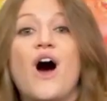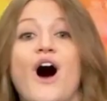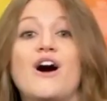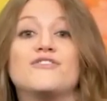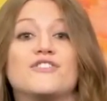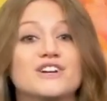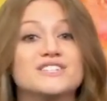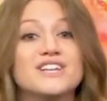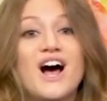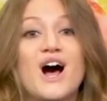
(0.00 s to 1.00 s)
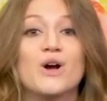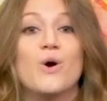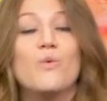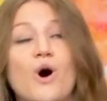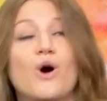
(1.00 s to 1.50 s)
all for us to hug.
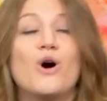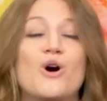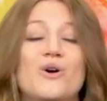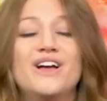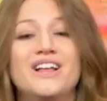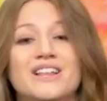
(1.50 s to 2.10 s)
Whoa.